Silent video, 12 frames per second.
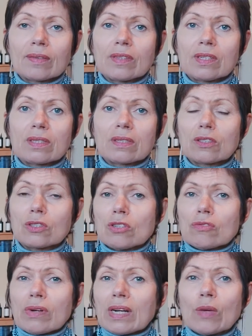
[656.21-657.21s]
this, do
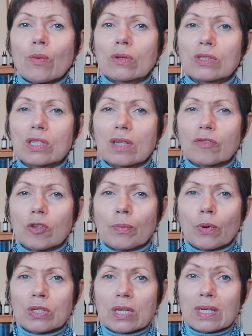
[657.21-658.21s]
you really want to give your
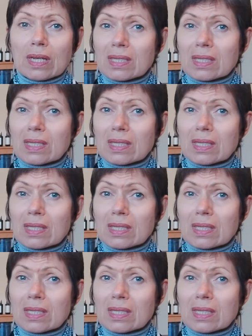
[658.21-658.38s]
body